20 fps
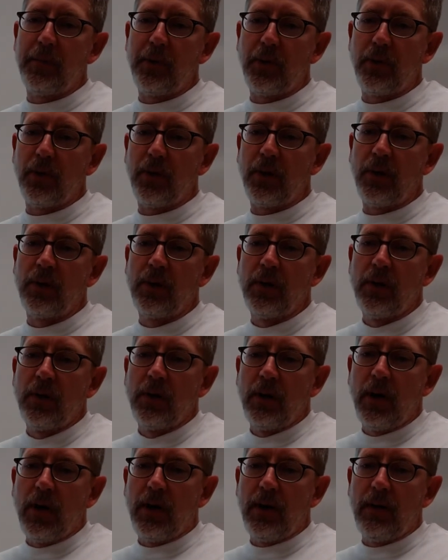your
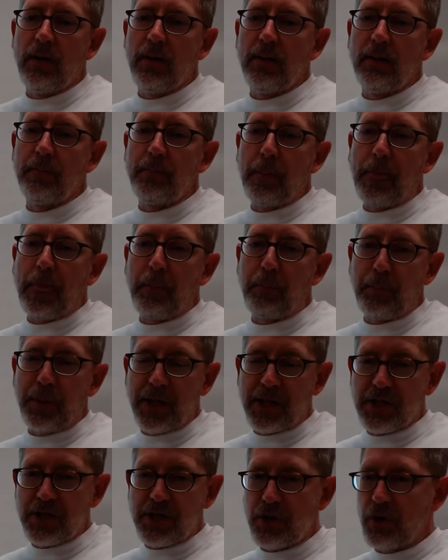
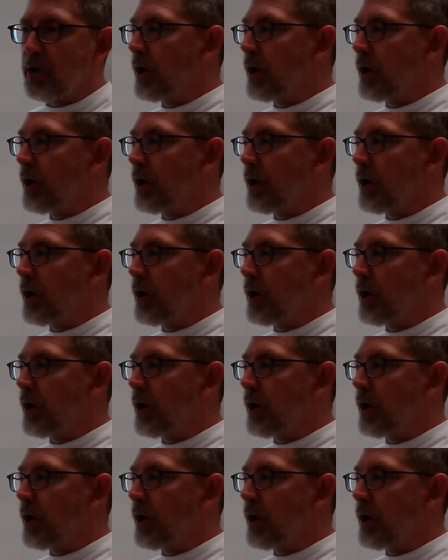picture.